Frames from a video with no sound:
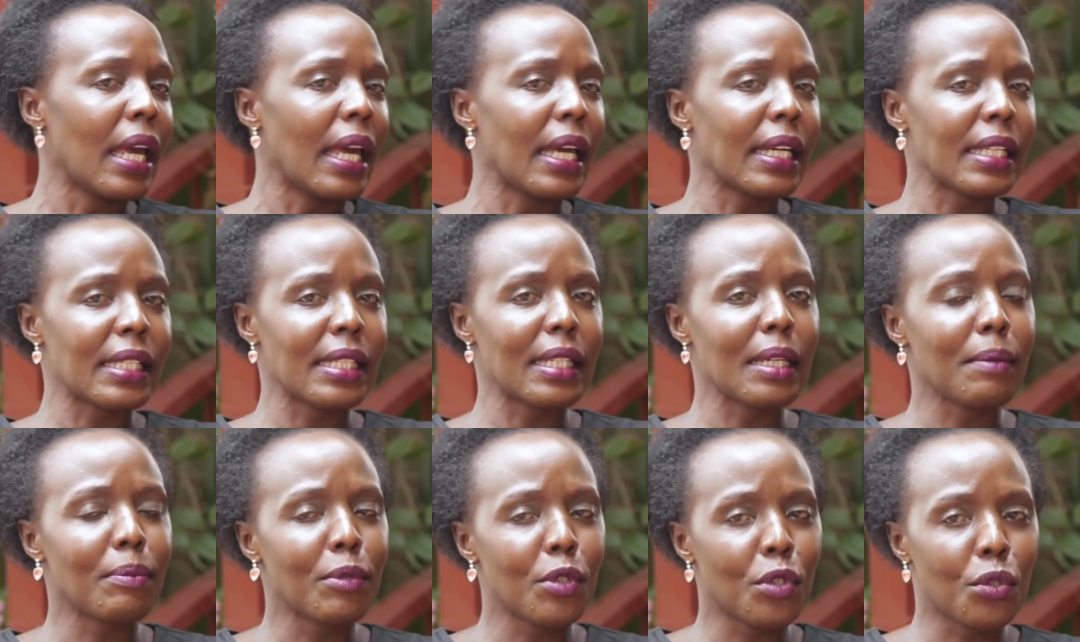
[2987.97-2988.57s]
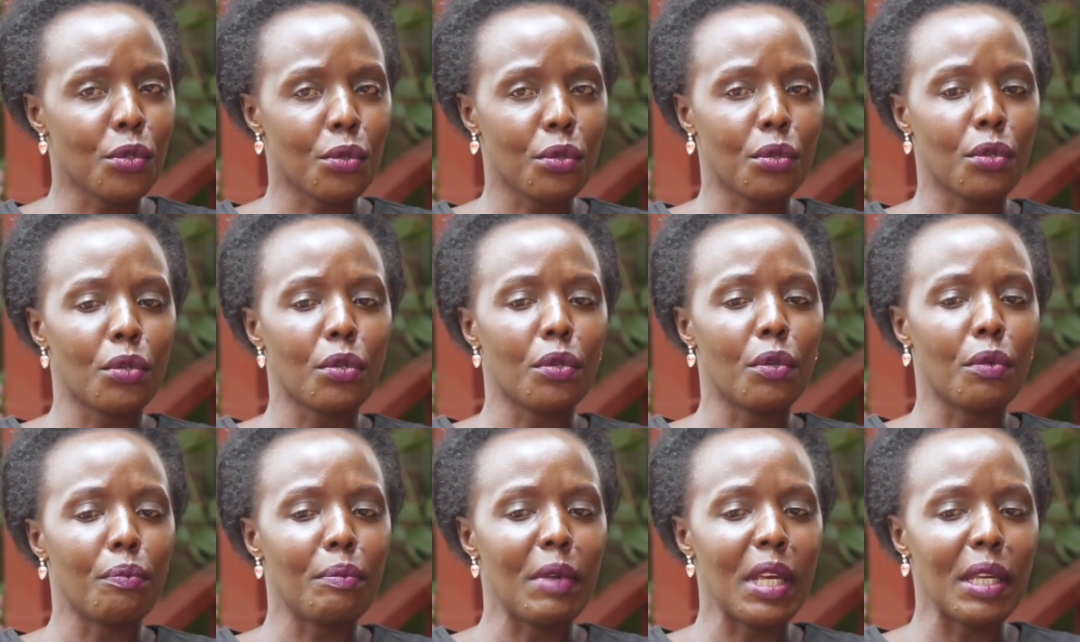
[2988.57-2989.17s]
except
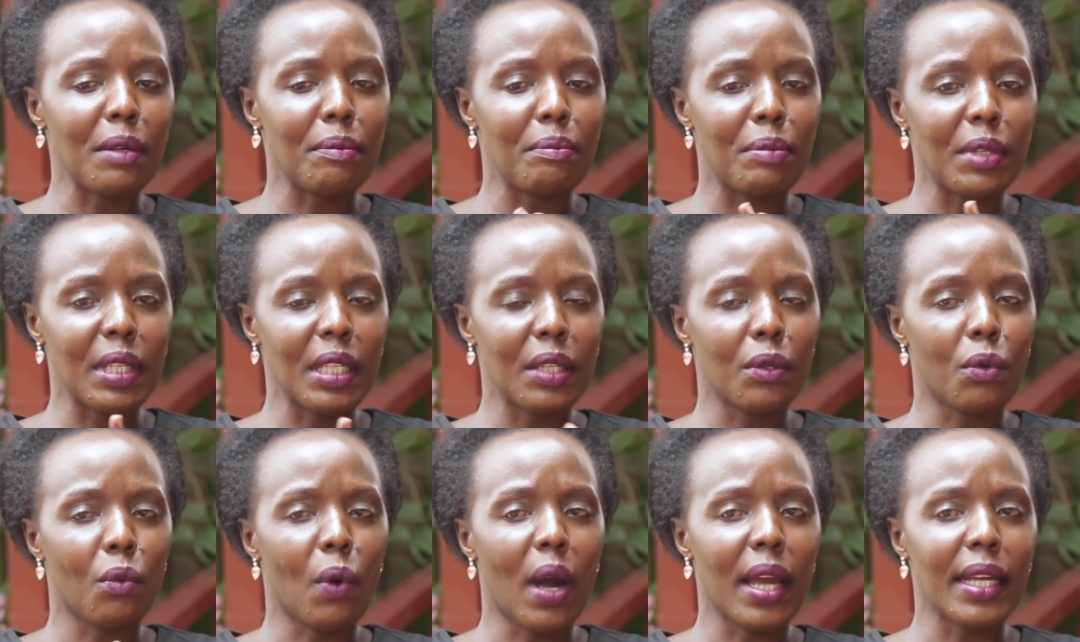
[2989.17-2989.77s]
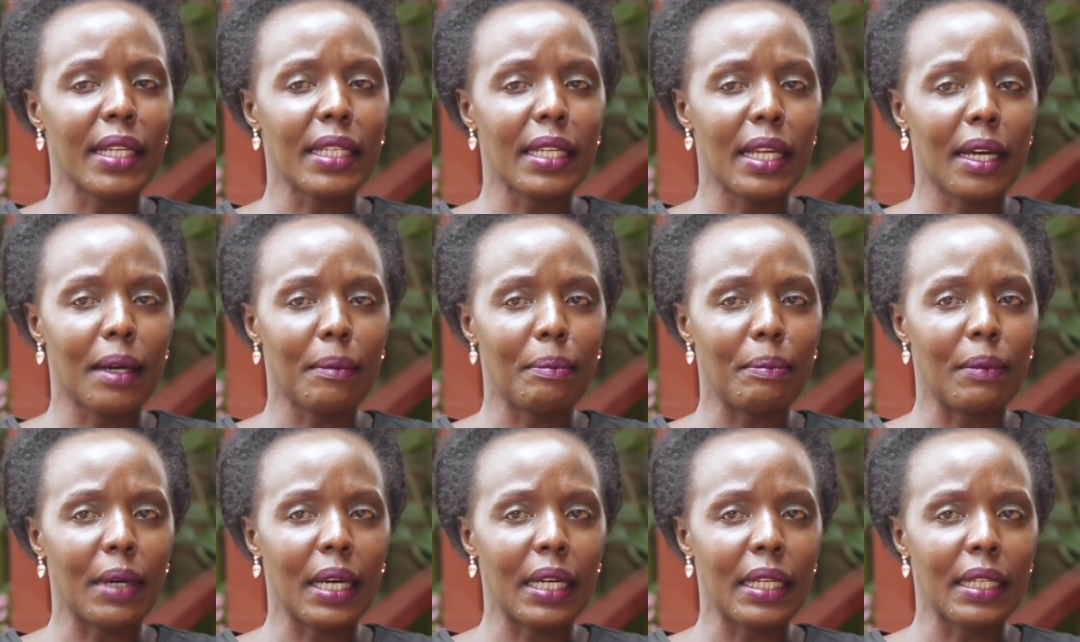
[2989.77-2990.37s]
to maybe wind
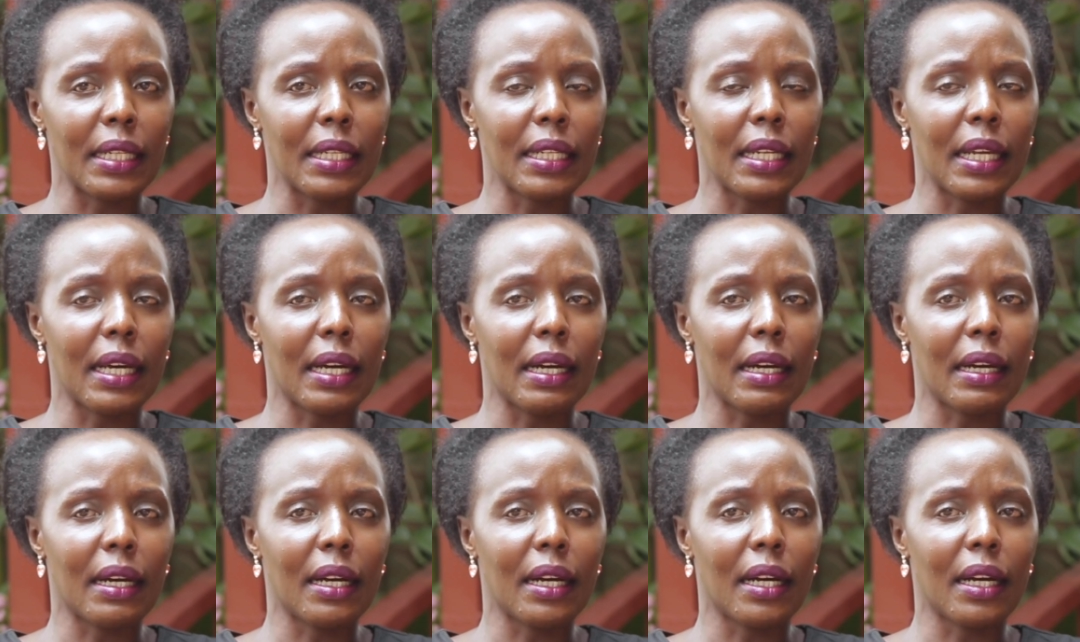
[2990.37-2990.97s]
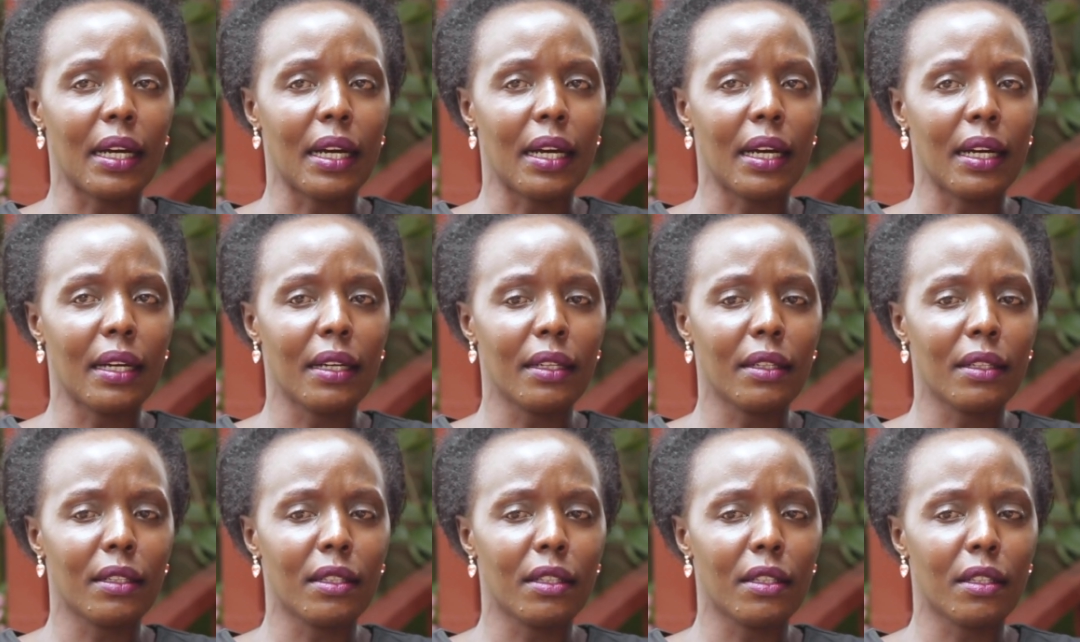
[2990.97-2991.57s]
up and
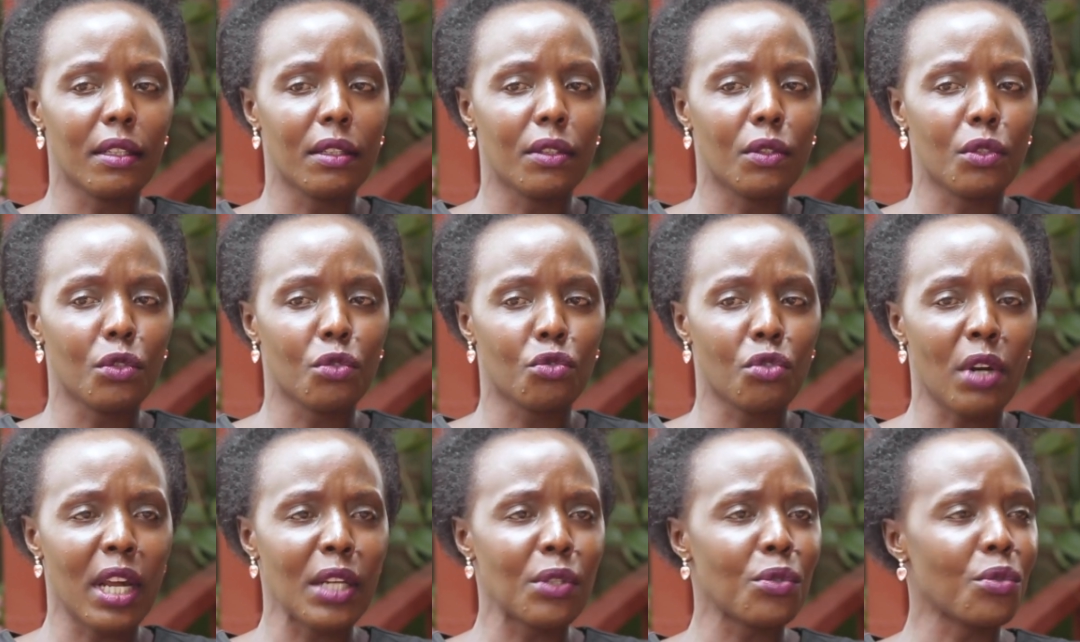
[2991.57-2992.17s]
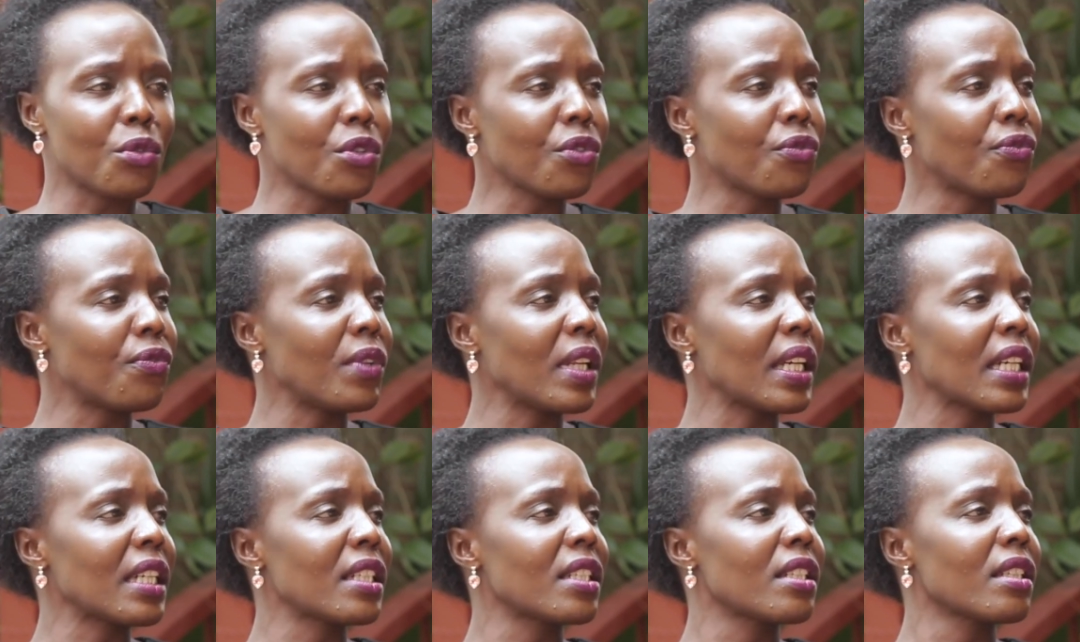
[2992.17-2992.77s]
try to
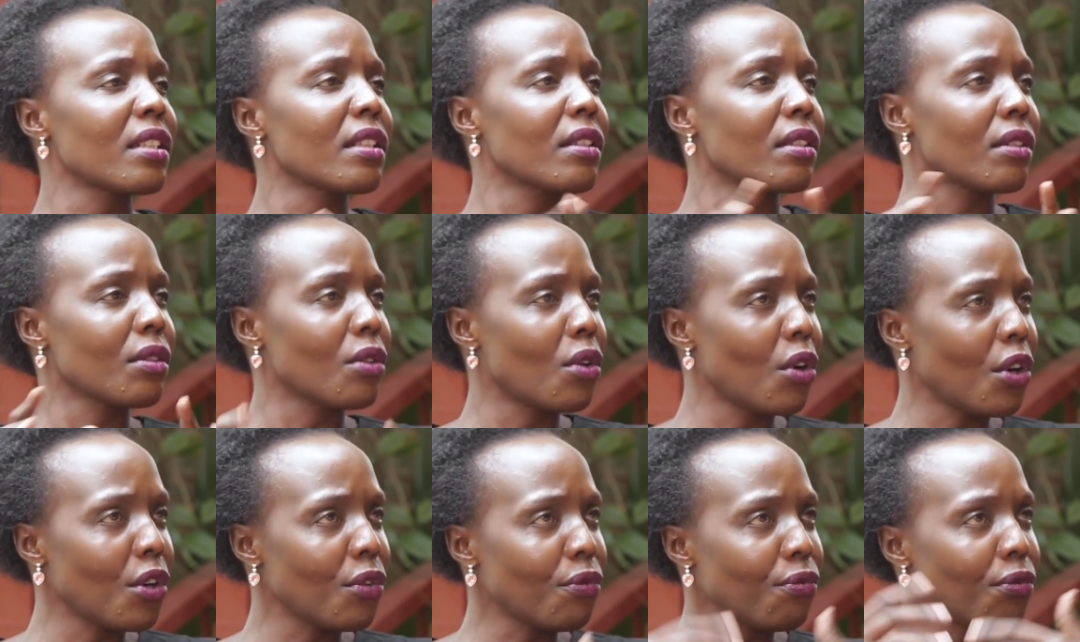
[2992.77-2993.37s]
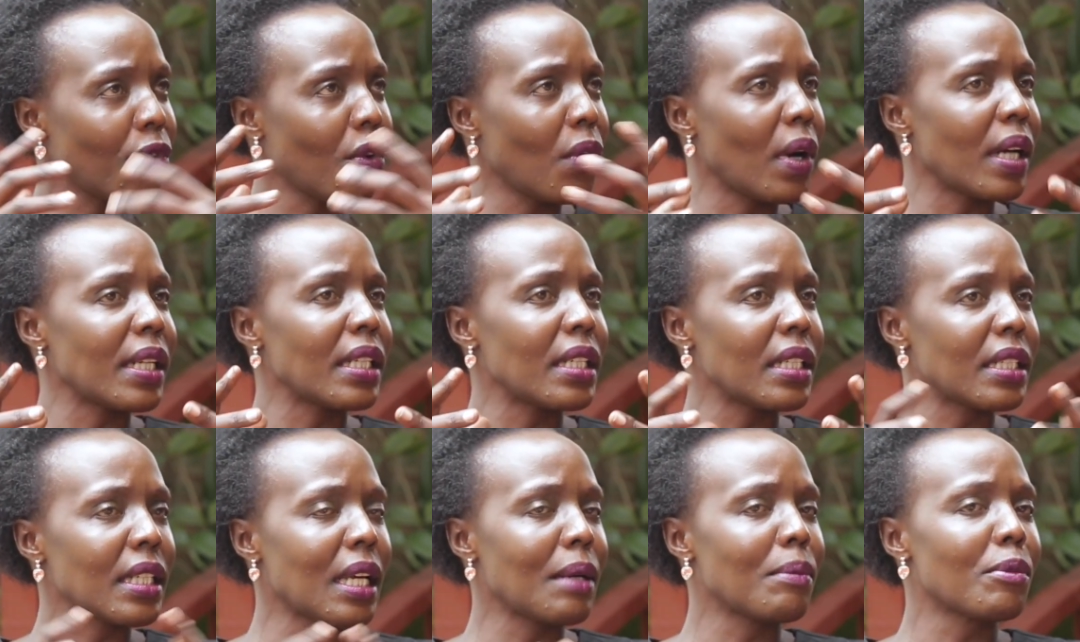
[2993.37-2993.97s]
reflect going forward
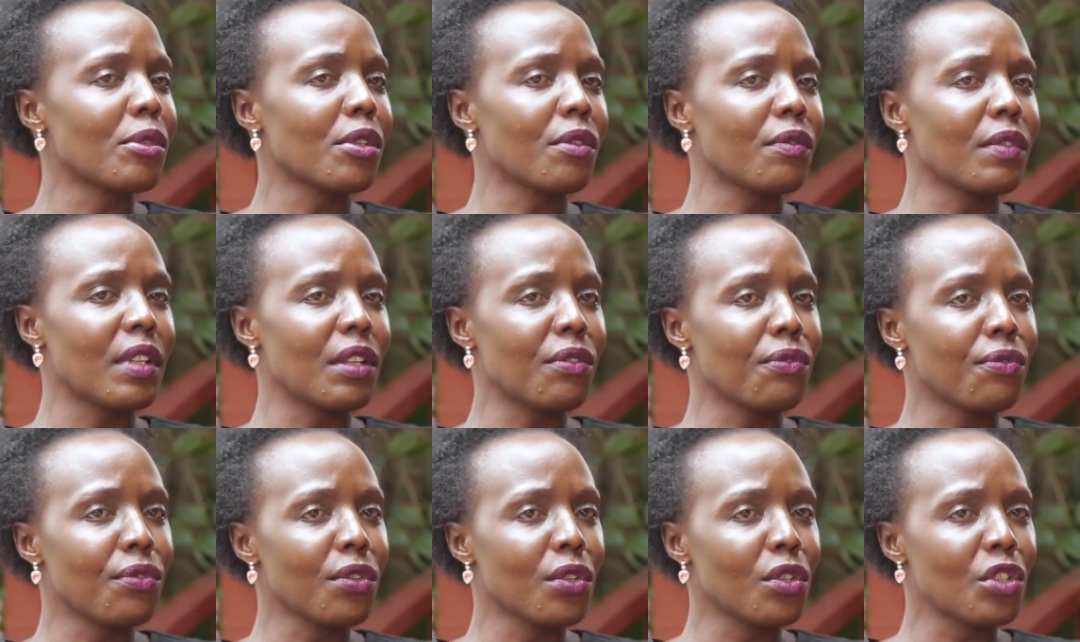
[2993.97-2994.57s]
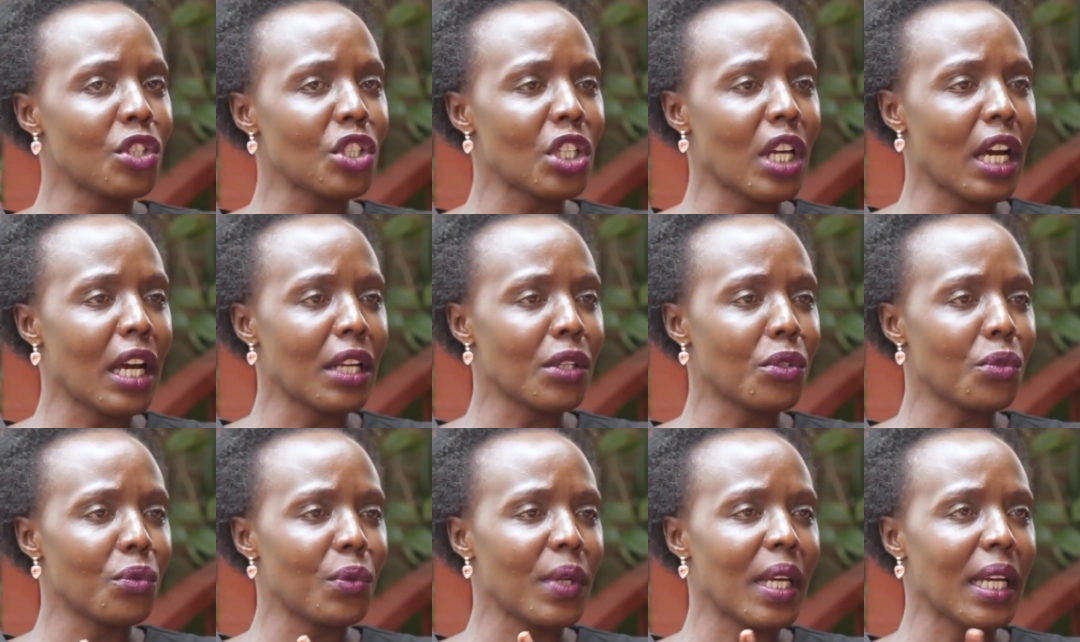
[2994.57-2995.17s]
in terms of the
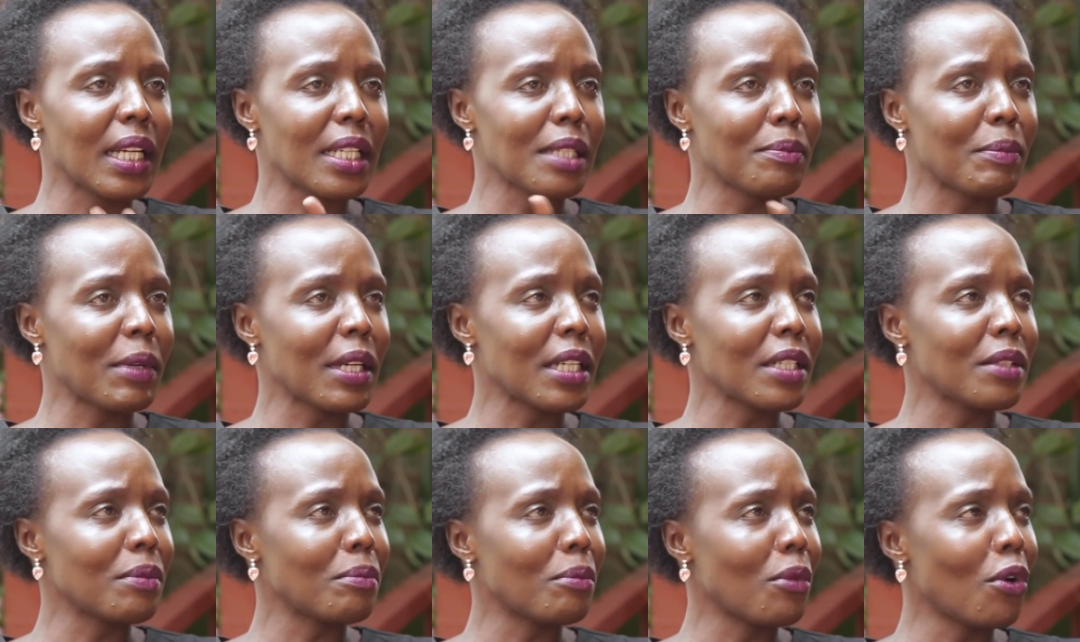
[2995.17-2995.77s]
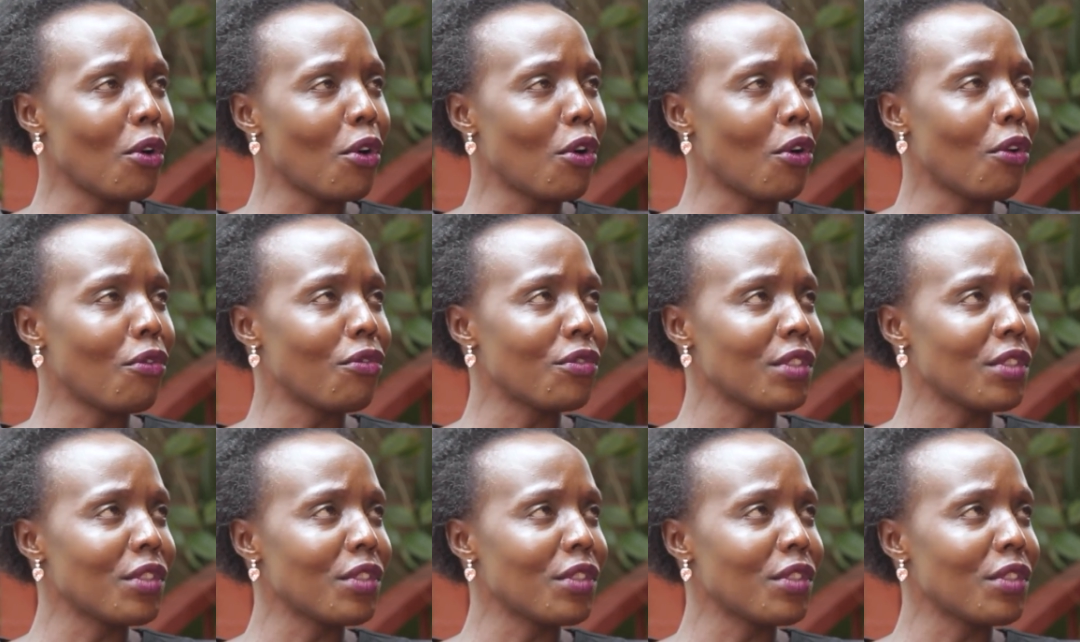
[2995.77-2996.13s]
future. Do we expect more